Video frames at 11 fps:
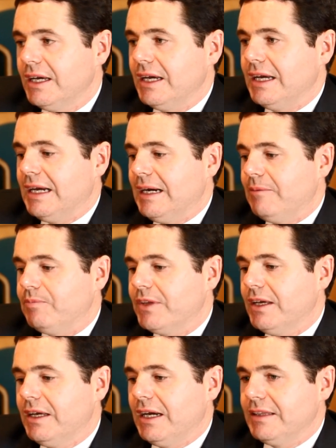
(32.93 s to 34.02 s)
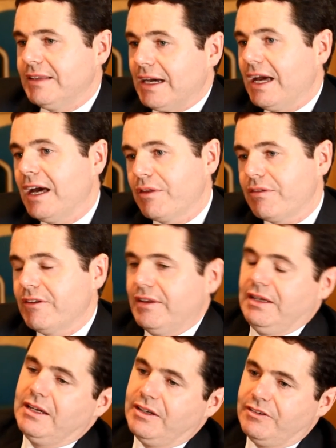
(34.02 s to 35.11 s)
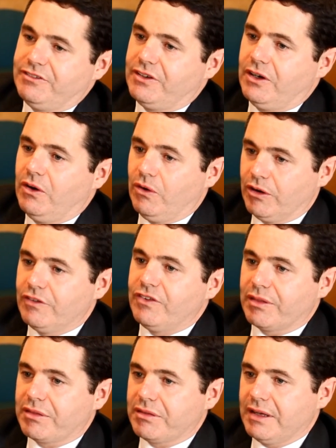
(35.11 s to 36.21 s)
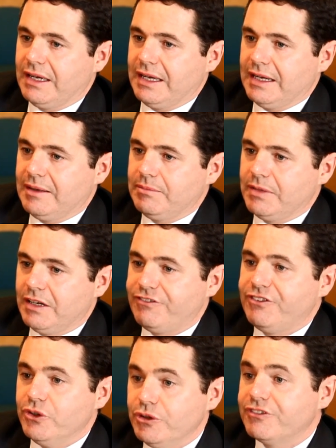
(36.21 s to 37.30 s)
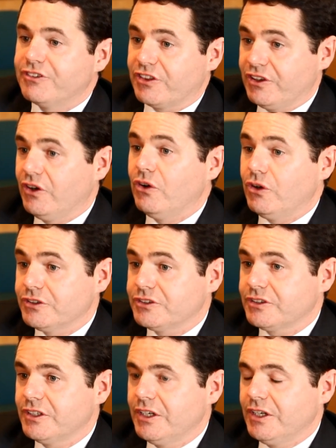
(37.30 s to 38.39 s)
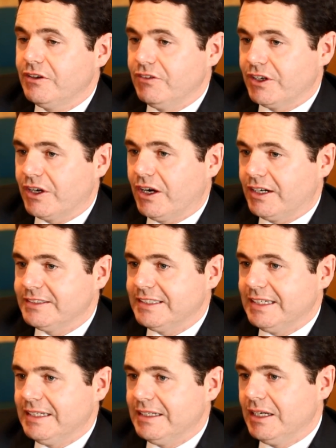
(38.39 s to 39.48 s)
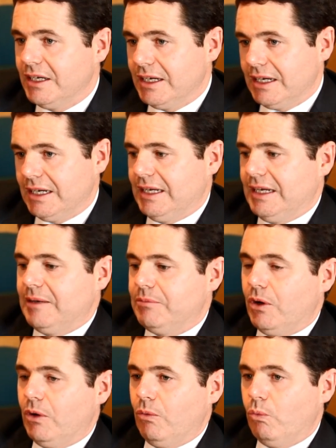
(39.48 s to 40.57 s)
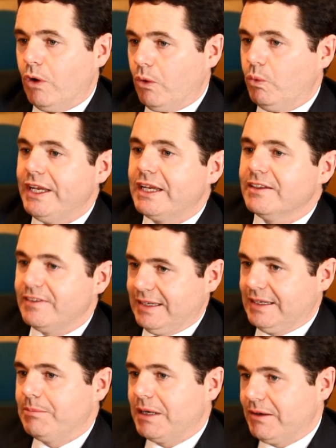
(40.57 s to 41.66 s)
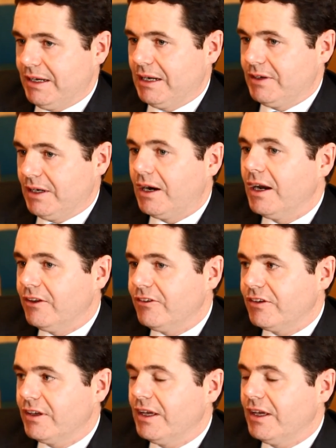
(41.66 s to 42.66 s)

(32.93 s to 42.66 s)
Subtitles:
that has to give all of us food for thought regarding what we can think about here in Ireland.